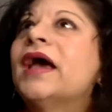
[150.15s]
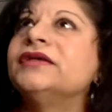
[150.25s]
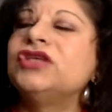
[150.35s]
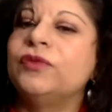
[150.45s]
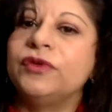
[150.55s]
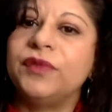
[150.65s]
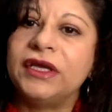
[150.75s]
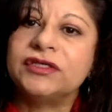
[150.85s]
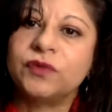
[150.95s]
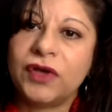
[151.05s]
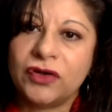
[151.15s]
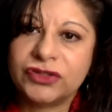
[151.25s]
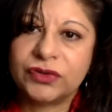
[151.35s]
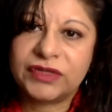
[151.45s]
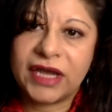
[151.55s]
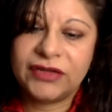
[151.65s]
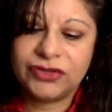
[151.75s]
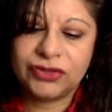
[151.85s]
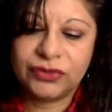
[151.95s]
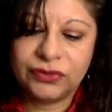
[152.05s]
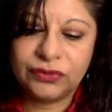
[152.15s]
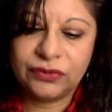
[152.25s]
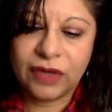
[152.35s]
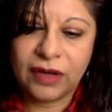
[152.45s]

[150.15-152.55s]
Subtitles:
as human beings, we also tend to